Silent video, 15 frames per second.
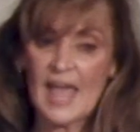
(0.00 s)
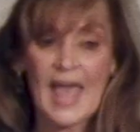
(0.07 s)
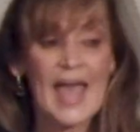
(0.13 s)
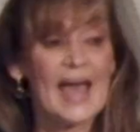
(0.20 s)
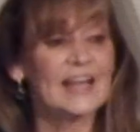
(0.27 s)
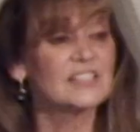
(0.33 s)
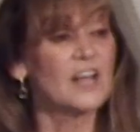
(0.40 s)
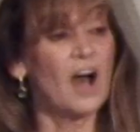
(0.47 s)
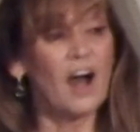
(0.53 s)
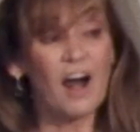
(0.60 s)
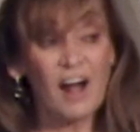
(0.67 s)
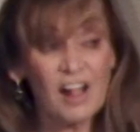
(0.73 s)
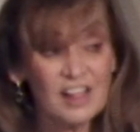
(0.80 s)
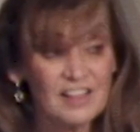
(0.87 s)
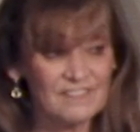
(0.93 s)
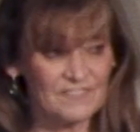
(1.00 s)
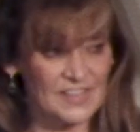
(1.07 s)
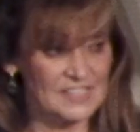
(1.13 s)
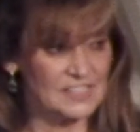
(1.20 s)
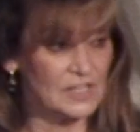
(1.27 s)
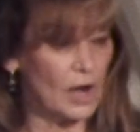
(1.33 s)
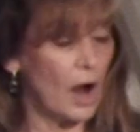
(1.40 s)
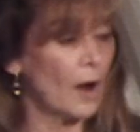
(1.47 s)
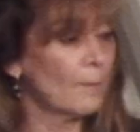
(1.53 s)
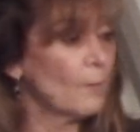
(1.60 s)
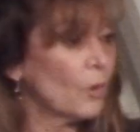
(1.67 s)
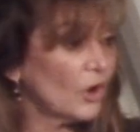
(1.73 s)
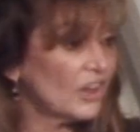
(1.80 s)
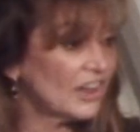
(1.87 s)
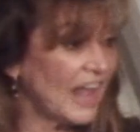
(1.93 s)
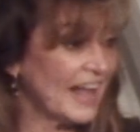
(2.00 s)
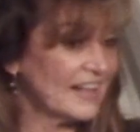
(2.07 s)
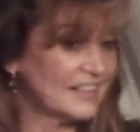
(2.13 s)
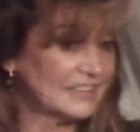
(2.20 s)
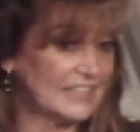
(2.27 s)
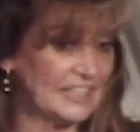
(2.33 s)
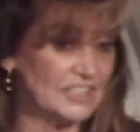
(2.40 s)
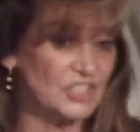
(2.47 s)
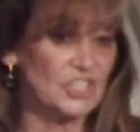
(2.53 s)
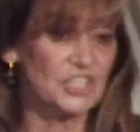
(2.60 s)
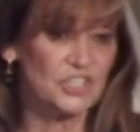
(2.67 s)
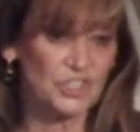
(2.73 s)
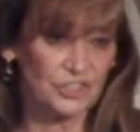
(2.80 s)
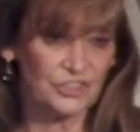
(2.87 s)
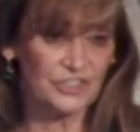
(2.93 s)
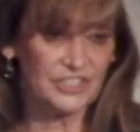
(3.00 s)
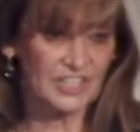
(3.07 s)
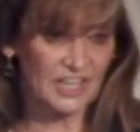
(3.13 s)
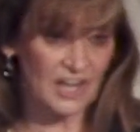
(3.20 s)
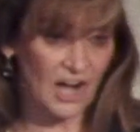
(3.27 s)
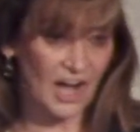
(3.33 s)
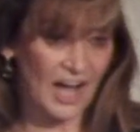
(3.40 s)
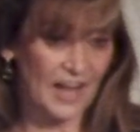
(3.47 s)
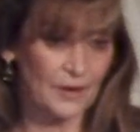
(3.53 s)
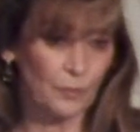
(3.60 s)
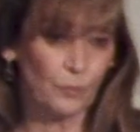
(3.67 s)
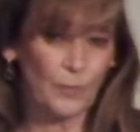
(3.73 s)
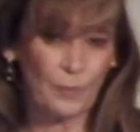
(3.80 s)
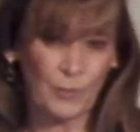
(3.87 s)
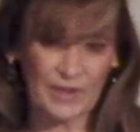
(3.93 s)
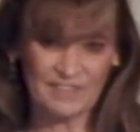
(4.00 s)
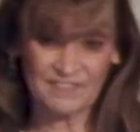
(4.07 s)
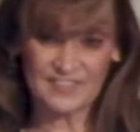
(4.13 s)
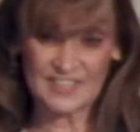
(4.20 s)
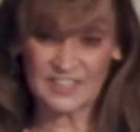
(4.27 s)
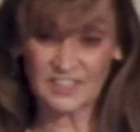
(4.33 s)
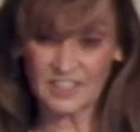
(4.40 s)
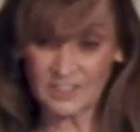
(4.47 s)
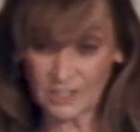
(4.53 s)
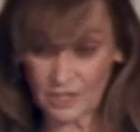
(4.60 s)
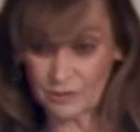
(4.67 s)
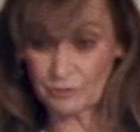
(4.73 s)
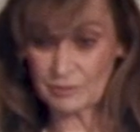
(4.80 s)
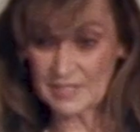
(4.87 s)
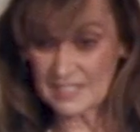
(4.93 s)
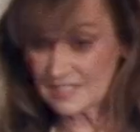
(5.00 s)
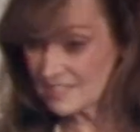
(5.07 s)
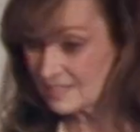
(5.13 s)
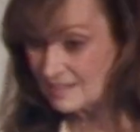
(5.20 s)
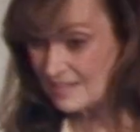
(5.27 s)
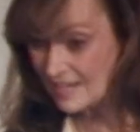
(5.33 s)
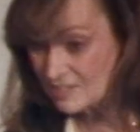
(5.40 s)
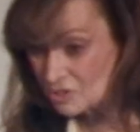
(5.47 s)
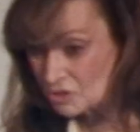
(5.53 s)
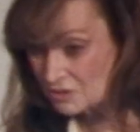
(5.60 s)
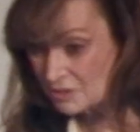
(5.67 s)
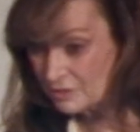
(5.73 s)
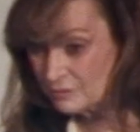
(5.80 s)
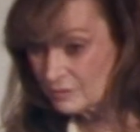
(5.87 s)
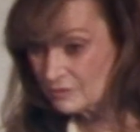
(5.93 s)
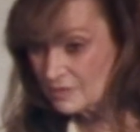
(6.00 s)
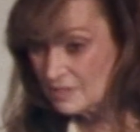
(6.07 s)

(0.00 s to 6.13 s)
as all of us are more likely to turn to God when we feel alone. Isn't that true?